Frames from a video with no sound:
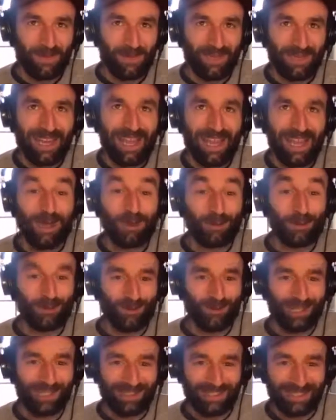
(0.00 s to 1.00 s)
how you're
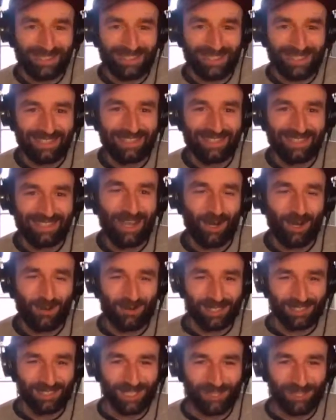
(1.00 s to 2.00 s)
writing that data and how it
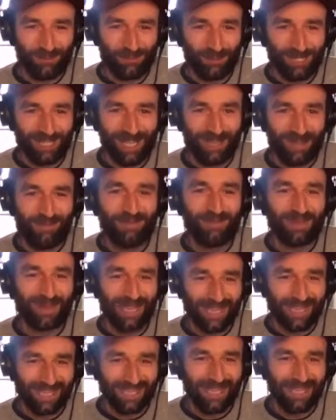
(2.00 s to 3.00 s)
might change over time.
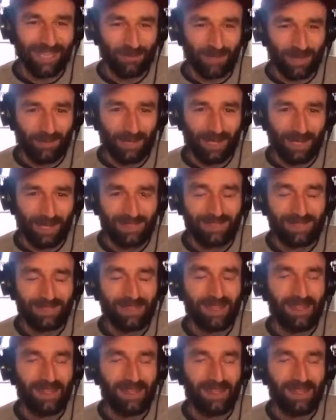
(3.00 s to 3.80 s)
That can kind of be a mess.